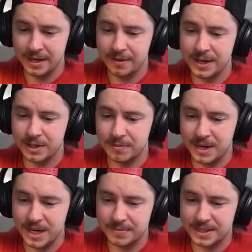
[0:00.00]
Thank you,
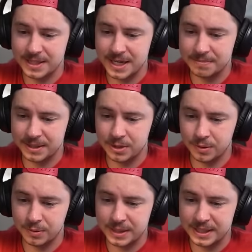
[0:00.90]
ma'am. He sniped like 2 or
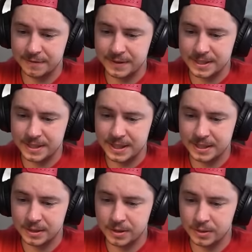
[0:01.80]
3 defenses.
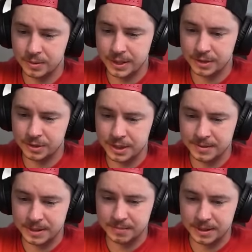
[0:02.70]
Hello, tornado trap.
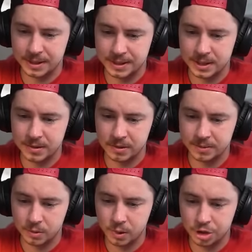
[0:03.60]
It's gonna make things awkward, but
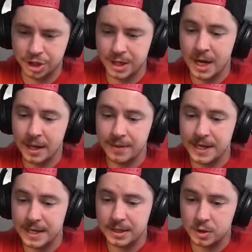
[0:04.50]

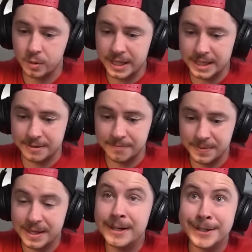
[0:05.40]
the queen
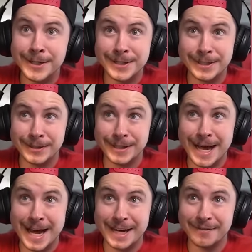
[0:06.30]
still
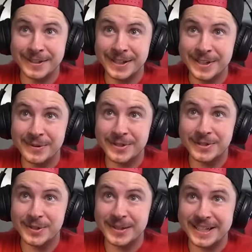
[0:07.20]
alive with her
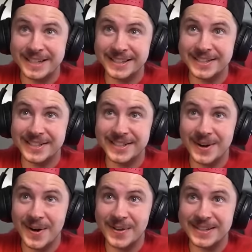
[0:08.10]
2 healers.
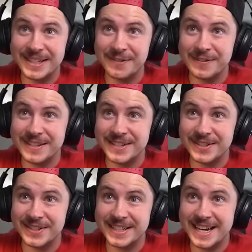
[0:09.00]
All the defenses
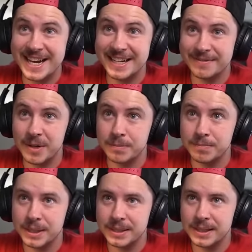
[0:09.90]
are dead. Oh,
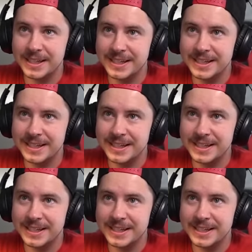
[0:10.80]
buddy.